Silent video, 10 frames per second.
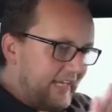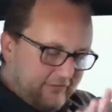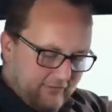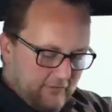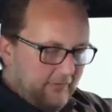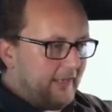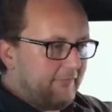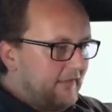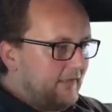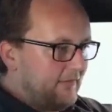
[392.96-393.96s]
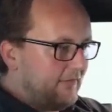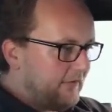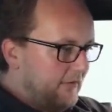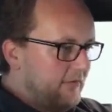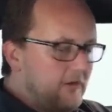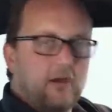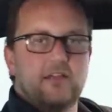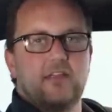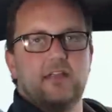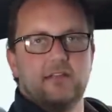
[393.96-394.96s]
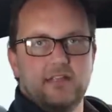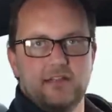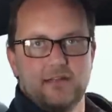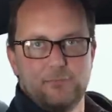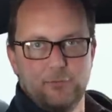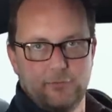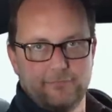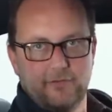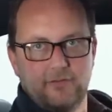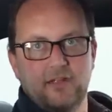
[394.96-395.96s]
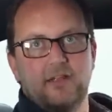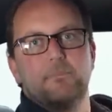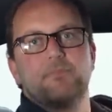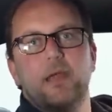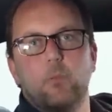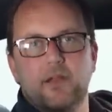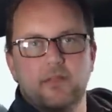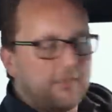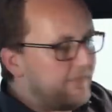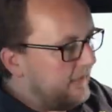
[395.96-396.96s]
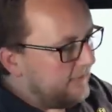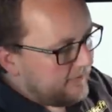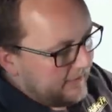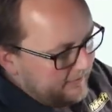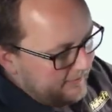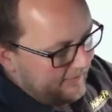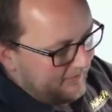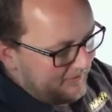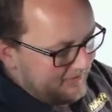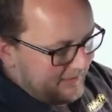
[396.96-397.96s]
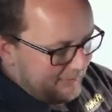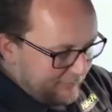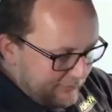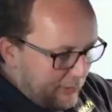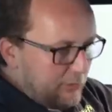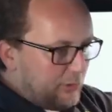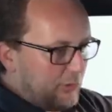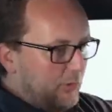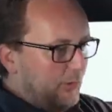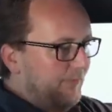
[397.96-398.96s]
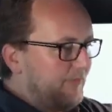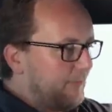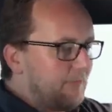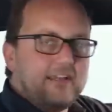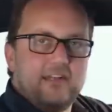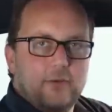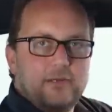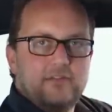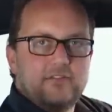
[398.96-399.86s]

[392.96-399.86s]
dash is everything is just so nice and neat and beautiful. And one of the things that I think is so cool, the radio in